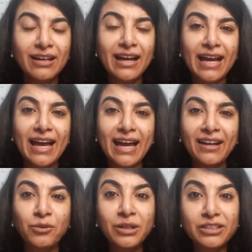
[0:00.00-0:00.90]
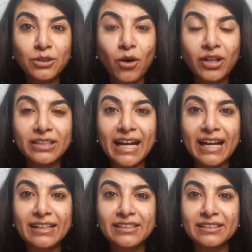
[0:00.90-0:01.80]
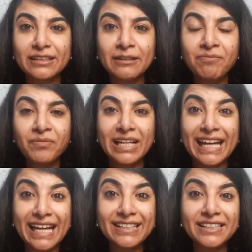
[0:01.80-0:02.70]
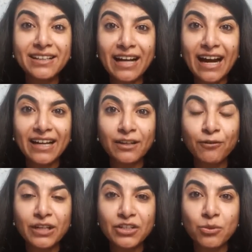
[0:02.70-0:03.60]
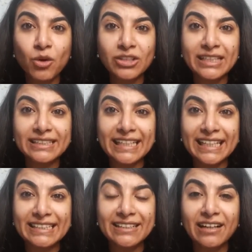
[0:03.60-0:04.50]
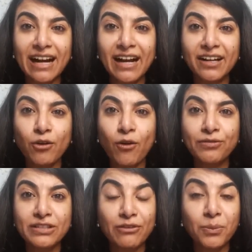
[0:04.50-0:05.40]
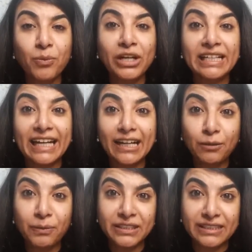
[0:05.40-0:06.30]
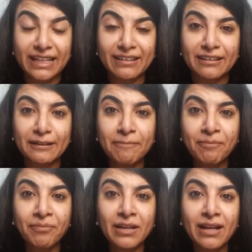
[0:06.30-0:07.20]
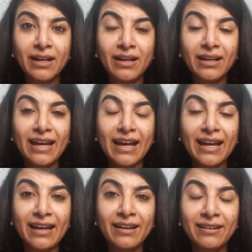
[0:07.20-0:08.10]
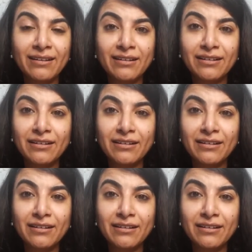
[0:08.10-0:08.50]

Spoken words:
and we saw that 8-year high, inflation was at 8-year high of 7.8%. And